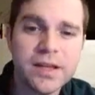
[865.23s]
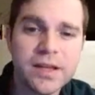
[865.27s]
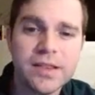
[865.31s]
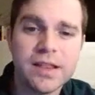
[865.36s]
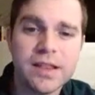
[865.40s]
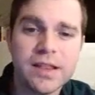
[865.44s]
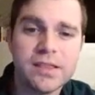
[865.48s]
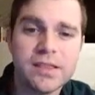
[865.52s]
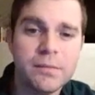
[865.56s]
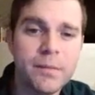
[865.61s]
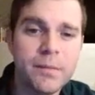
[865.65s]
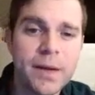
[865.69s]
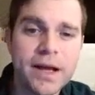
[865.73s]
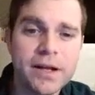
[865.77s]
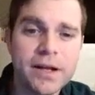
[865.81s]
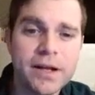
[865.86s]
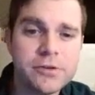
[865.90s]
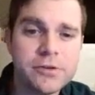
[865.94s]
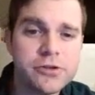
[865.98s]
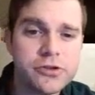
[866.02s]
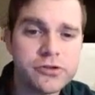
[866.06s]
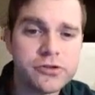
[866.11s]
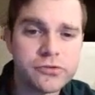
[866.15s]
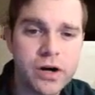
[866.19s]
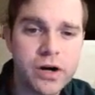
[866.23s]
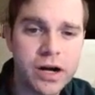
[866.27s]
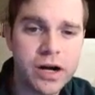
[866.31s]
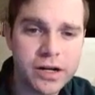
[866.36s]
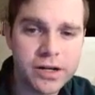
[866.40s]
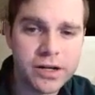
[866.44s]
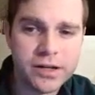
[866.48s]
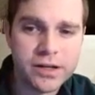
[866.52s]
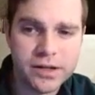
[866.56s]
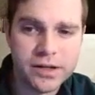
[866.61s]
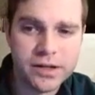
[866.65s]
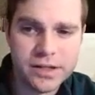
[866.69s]
that the man
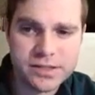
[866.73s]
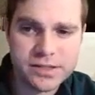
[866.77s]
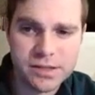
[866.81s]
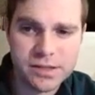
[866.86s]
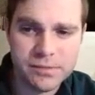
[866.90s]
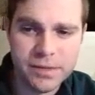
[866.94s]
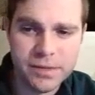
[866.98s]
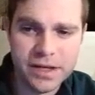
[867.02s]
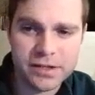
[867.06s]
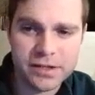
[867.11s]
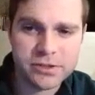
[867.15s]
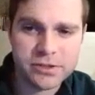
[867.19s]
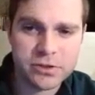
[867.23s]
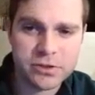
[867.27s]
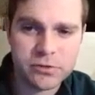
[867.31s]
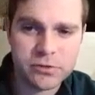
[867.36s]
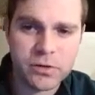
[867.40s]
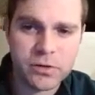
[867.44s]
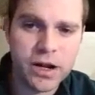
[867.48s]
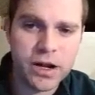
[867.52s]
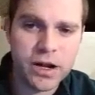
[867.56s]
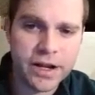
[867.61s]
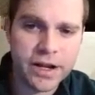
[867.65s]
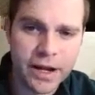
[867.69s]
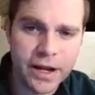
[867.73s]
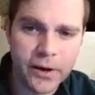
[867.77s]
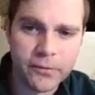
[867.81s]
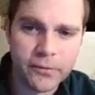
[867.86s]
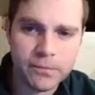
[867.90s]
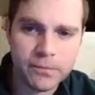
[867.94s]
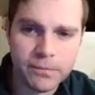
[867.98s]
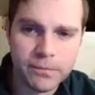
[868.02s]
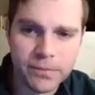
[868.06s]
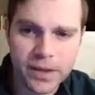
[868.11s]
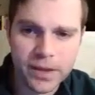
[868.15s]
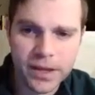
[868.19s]
struck is the man to cry
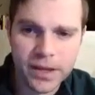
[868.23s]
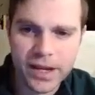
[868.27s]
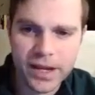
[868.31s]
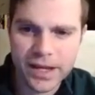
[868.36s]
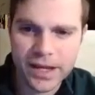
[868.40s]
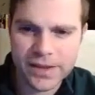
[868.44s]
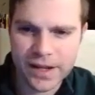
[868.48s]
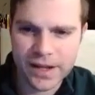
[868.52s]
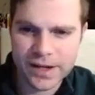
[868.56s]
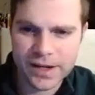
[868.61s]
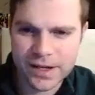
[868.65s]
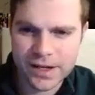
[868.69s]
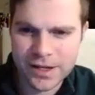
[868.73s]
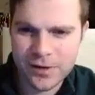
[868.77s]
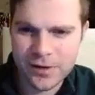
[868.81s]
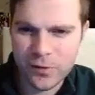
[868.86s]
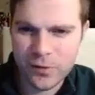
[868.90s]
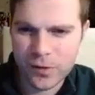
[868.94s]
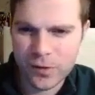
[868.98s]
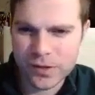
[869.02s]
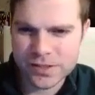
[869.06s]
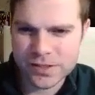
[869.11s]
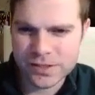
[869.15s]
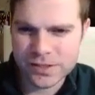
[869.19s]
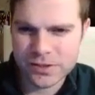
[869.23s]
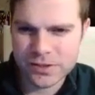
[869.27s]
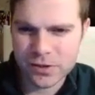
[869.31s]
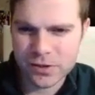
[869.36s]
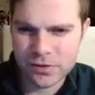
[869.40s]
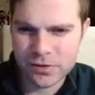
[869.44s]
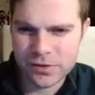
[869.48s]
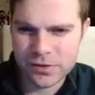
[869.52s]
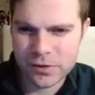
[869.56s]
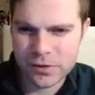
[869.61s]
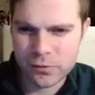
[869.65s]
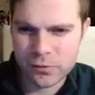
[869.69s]
out, and that he who has
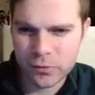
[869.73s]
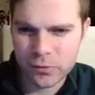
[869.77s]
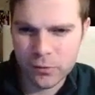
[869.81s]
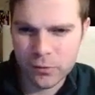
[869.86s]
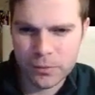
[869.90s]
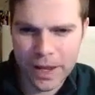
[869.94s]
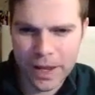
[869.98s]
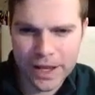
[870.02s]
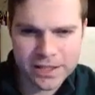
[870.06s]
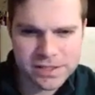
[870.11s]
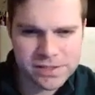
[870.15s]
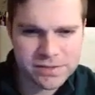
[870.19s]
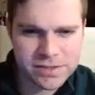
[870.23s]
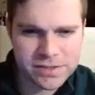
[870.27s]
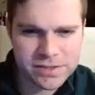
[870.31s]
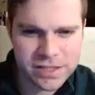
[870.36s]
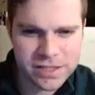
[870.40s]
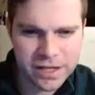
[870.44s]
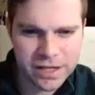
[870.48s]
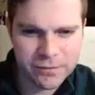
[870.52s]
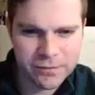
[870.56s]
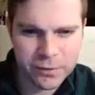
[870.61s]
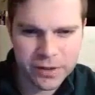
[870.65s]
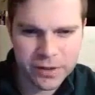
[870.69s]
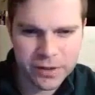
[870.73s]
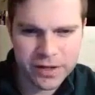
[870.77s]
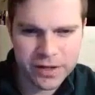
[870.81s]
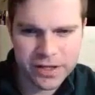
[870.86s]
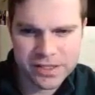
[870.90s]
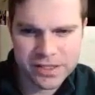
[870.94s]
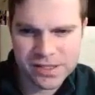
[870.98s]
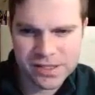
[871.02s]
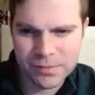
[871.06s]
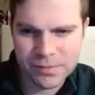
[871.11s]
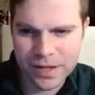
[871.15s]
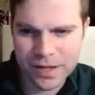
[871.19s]
endured the cruel pangs of slavery
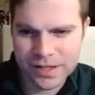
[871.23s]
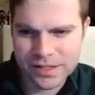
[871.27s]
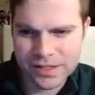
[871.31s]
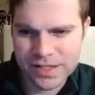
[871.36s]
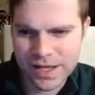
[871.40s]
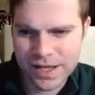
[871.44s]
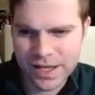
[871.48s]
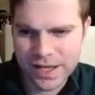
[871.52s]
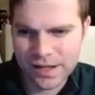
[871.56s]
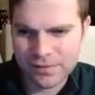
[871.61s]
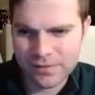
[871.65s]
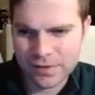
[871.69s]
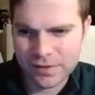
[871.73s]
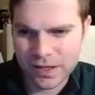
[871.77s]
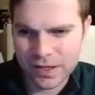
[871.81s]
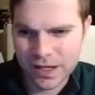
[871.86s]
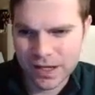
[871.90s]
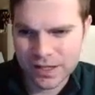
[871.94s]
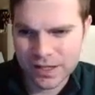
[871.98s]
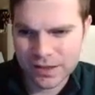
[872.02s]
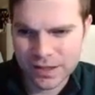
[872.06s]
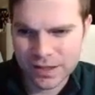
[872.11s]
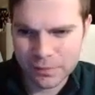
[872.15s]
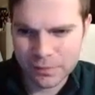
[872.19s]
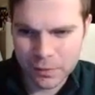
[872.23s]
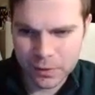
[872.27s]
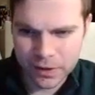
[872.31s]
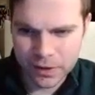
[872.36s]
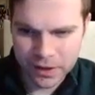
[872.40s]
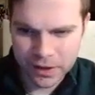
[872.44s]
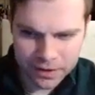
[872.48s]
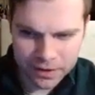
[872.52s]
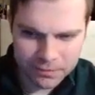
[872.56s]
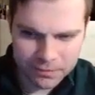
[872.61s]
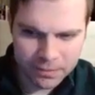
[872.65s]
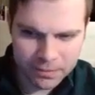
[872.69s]
is the man to advocate
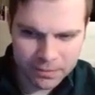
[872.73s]
liberty."